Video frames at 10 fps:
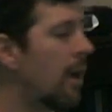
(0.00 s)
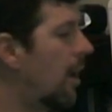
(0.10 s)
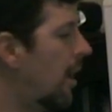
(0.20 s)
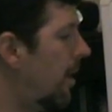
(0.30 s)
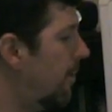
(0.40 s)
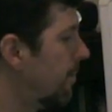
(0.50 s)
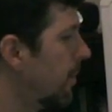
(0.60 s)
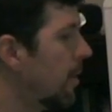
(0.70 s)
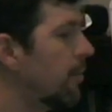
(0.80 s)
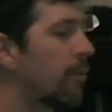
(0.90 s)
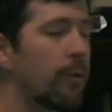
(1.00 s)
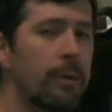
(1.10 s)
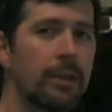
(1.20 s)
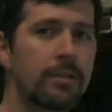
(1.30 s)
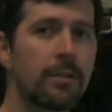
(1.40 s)
Um, before
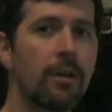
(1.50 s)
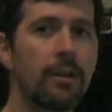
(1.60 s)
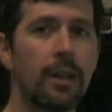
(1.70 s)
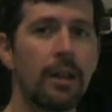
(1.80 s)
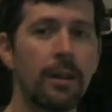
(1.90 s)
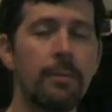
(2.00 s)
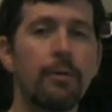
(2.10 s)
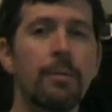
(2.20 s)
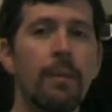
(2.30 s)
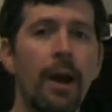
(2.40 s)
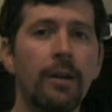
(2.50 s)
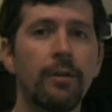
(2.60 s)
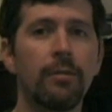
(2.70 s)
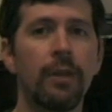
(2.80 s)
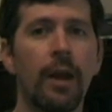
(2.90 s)
we get started then, let me remind
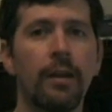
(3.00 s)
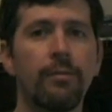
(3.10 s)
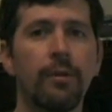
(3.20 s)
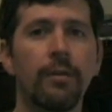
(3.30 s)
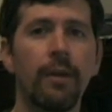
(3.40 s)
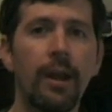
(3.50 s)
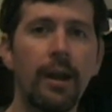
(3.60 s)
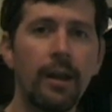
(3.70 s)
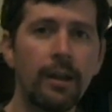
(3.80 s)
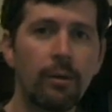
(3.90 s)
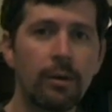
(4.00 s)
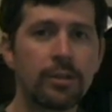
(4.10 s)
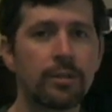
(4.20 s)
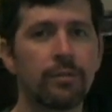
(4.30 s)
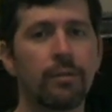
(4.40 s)
you that if you have any
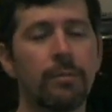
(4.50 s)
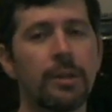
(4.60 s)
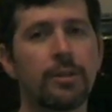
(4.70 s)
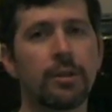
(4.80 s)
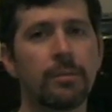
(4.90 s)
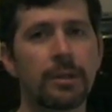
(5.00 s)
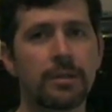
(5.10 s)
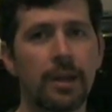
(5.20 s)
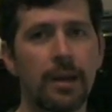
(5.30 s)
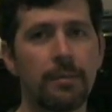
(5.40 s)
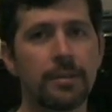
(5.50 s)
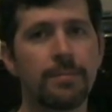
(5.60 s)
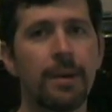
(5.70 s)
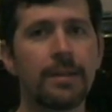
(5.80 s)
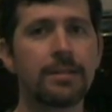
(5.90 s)
questions for midterm exam, it's
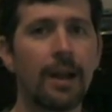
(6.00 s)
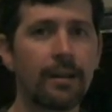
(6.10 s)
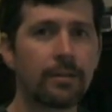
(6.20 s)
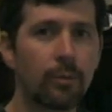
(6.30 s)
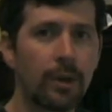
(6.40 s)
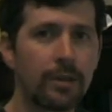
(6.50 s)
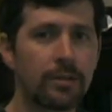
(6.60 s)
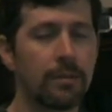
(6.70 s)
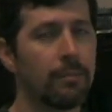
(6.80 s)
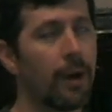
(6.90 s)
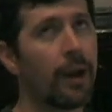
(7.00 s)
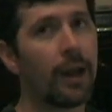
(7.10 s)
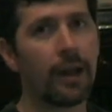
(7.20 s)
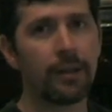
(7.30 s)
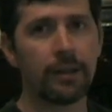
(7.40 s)
best not to wait till
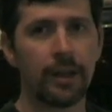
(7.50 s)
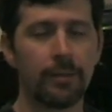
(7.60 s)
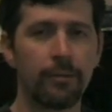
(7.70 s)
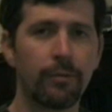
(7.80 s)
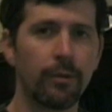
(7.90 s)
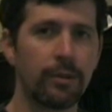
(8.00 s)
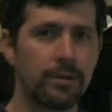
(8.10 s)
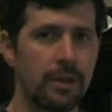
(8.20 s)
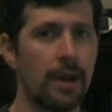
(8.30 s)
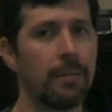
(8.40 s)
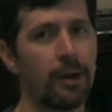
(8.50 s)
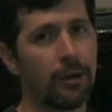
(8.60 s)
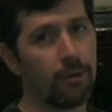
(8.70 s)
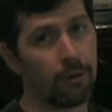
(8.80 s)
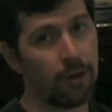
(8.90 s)
Monday, the day before the exam. I
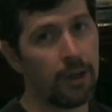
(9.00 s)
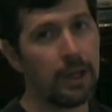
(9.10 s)
know